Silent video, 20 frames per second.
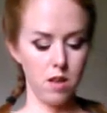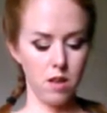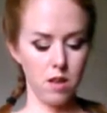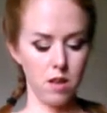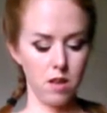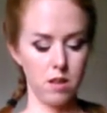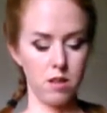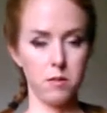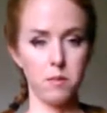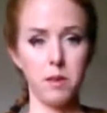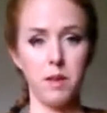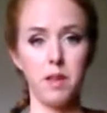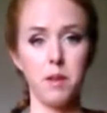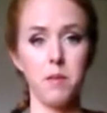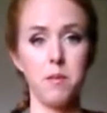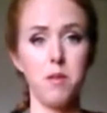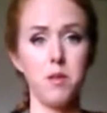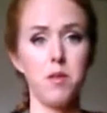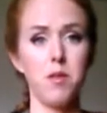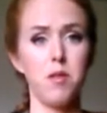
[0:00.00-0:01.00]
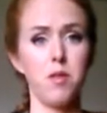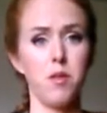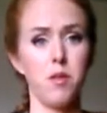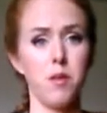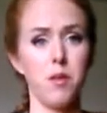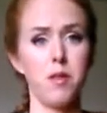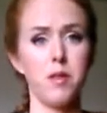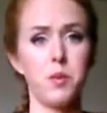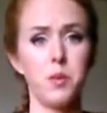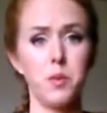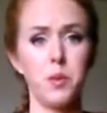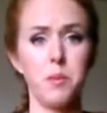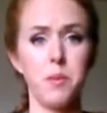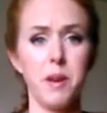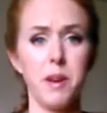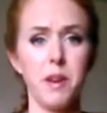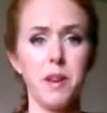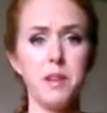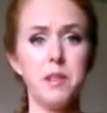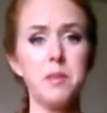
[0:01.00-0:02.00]
Because my computer cord is with
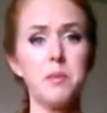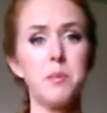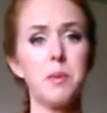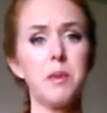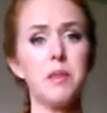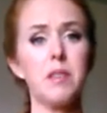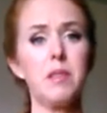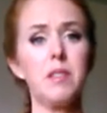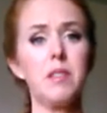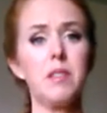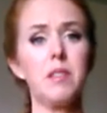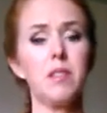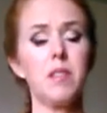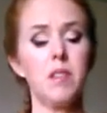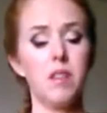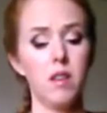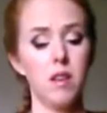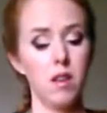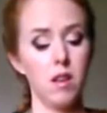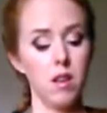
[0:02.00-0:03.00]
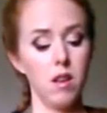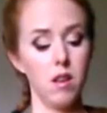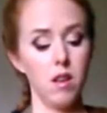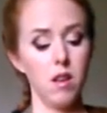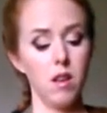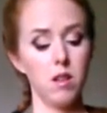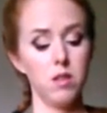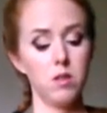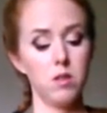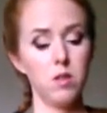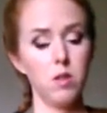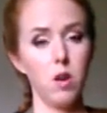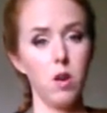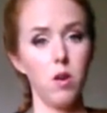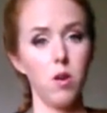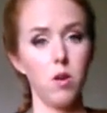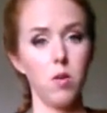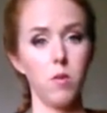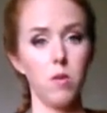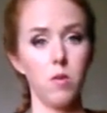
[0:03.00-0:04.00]
my husband.
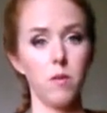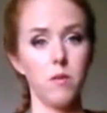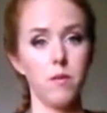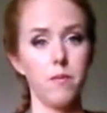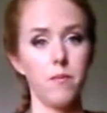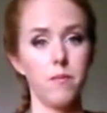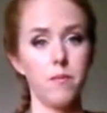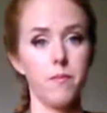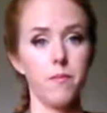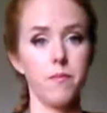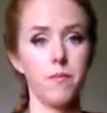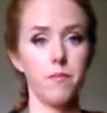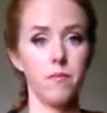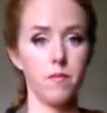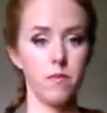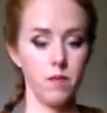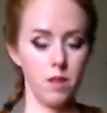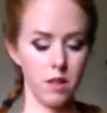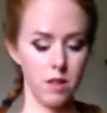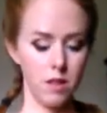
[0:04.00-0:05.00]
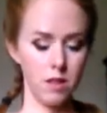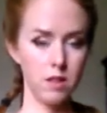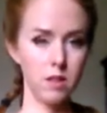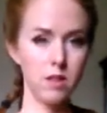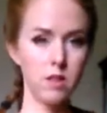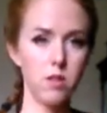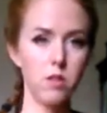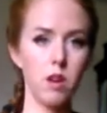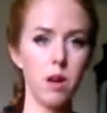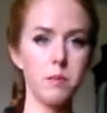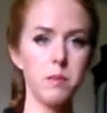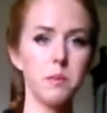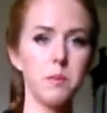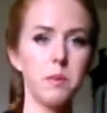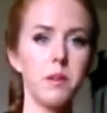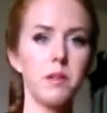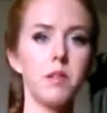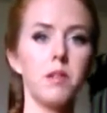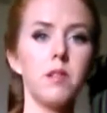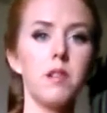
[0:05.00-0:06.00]
So, this is a drop
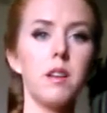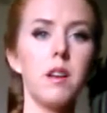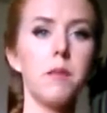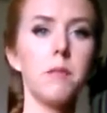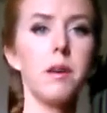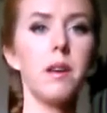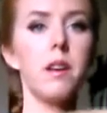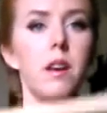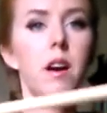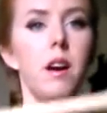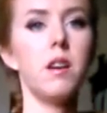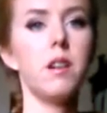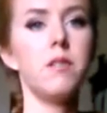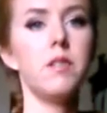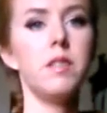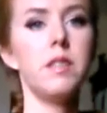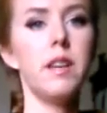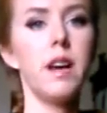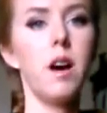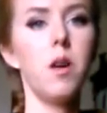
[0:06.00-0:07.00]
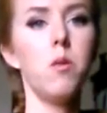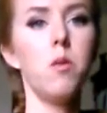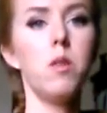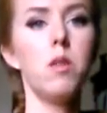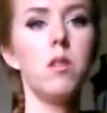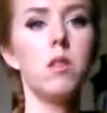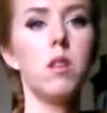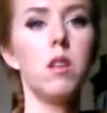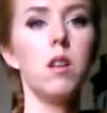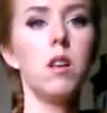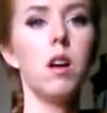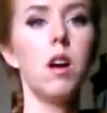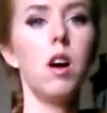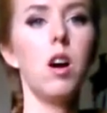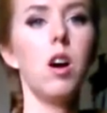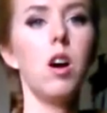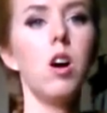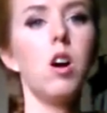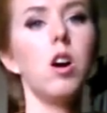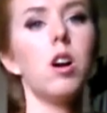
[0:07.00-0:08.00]
spindle that I made out of a dowel,
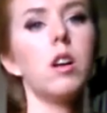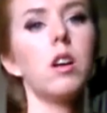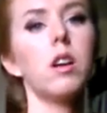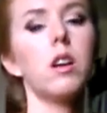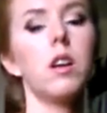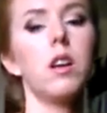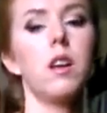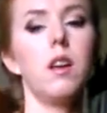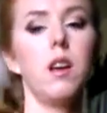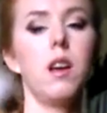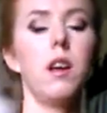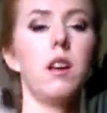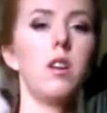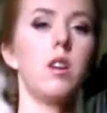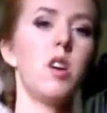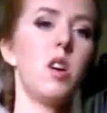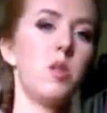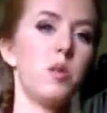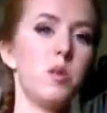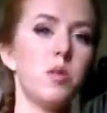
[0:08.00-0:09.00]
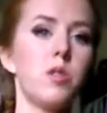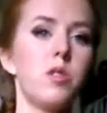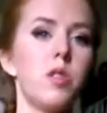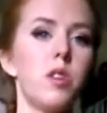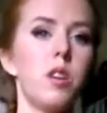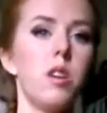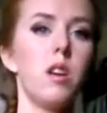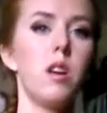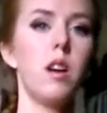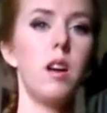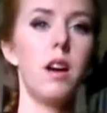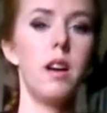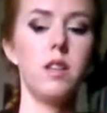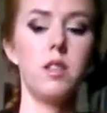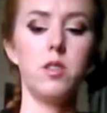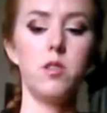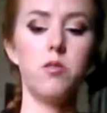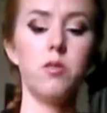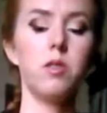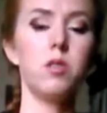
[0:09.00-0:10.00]
a hook, and a coaster. I
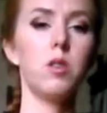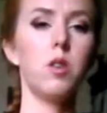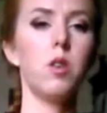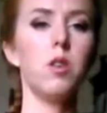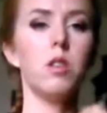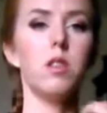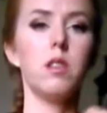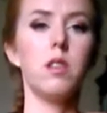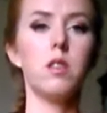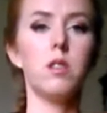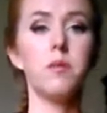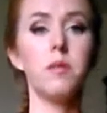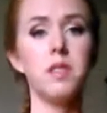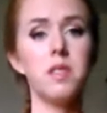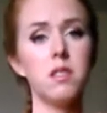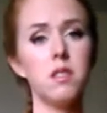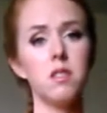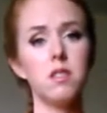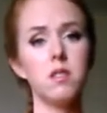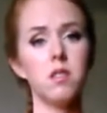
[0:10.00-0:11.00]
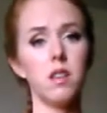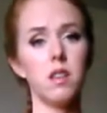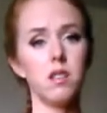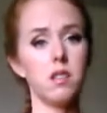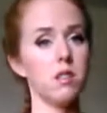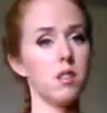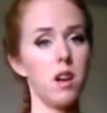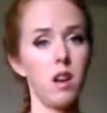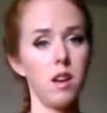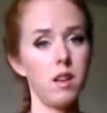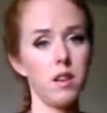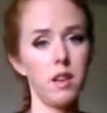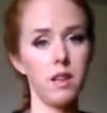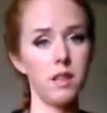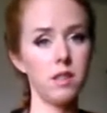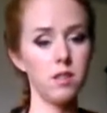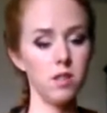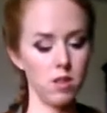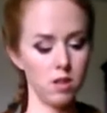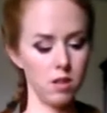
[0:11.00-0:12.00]
just drilled a hole in it. The reason this is not a
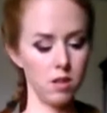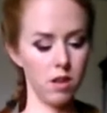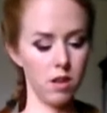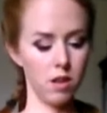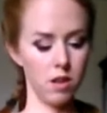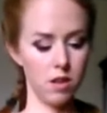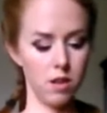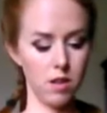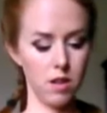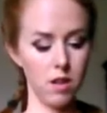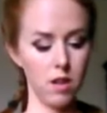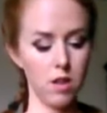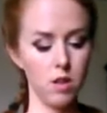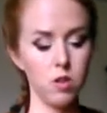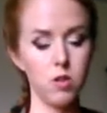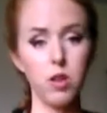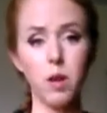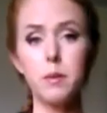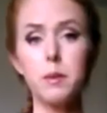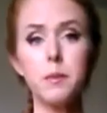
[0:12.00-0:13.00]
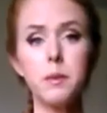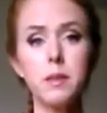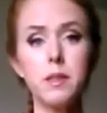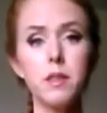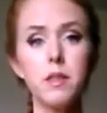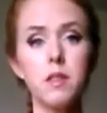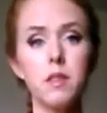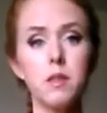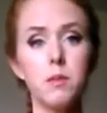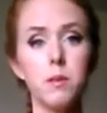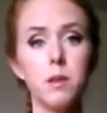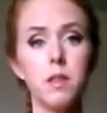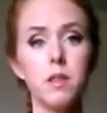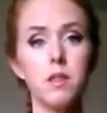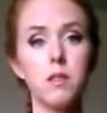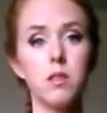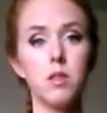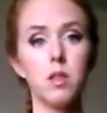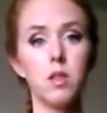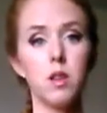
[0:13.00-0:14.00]
nice uh, drop spindle is
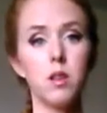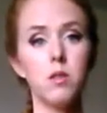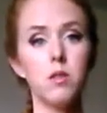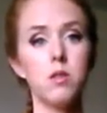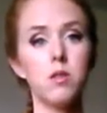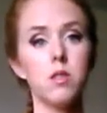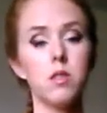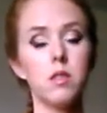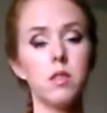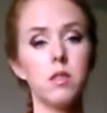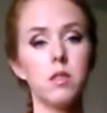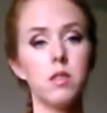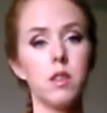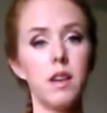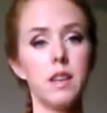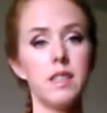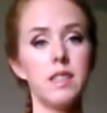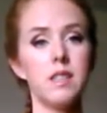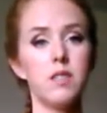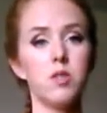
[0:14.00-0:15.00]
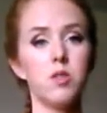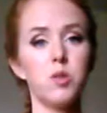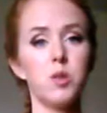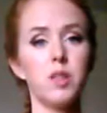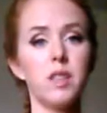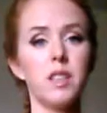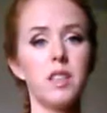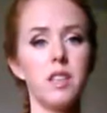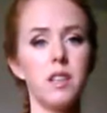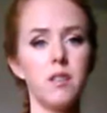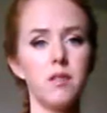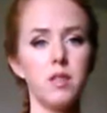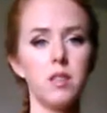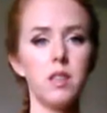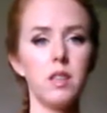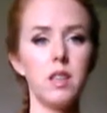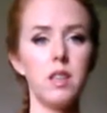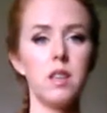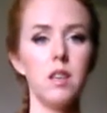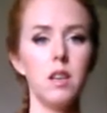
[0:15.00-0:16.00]
because the coaster is, I didn't drill it
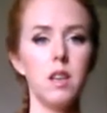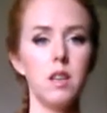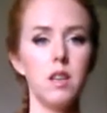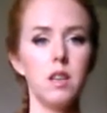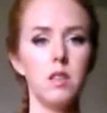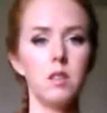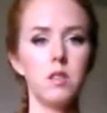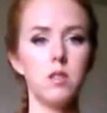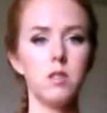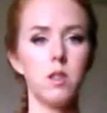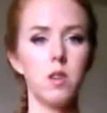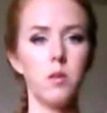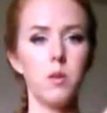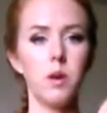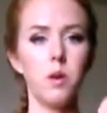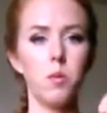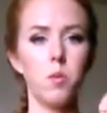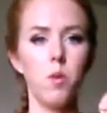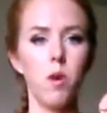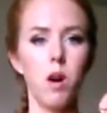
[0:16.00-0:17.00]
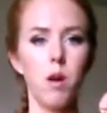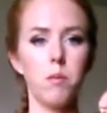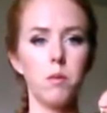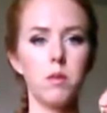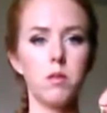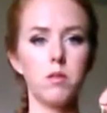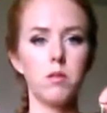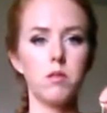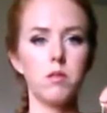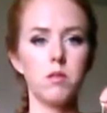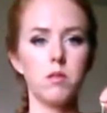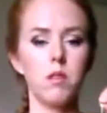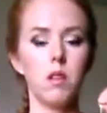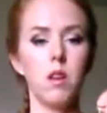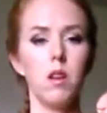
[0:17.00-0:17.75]
evenly, so it wobbles.